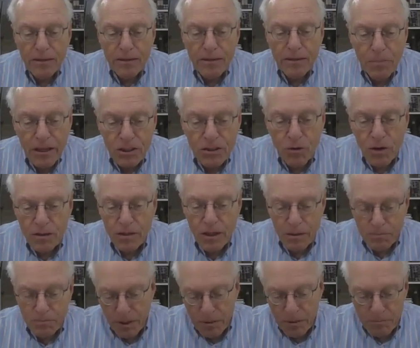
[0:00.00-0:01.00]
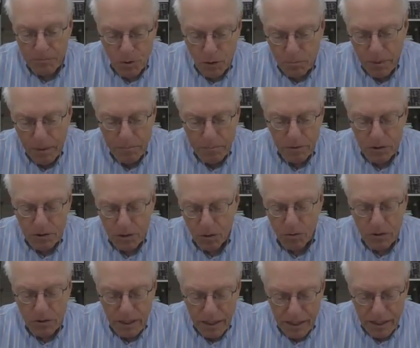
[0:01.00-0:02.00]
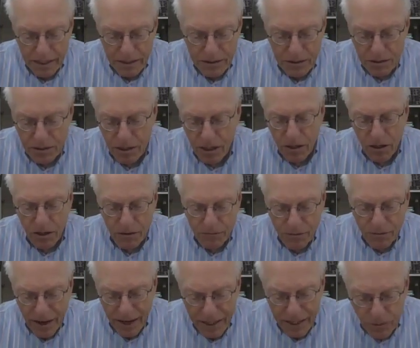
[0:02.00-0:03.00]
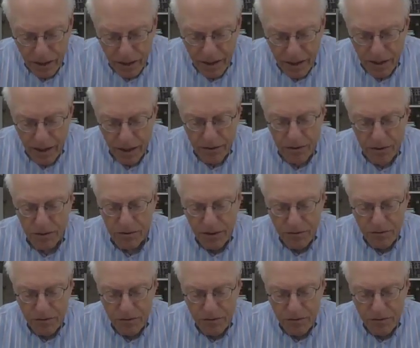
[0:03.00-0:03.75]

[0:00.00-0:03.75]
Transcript: There'll be a Shavuot, two litigants are fighting one another.